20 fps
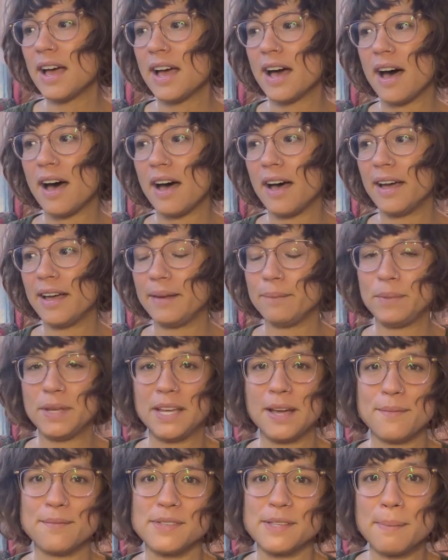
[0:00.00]
uh, it
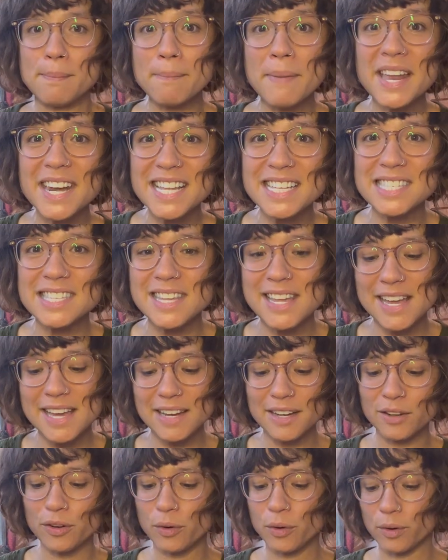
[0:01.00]
becomes a money
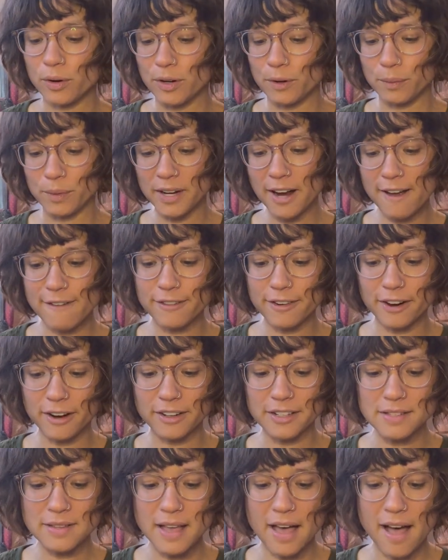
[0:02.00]
sink or whatever.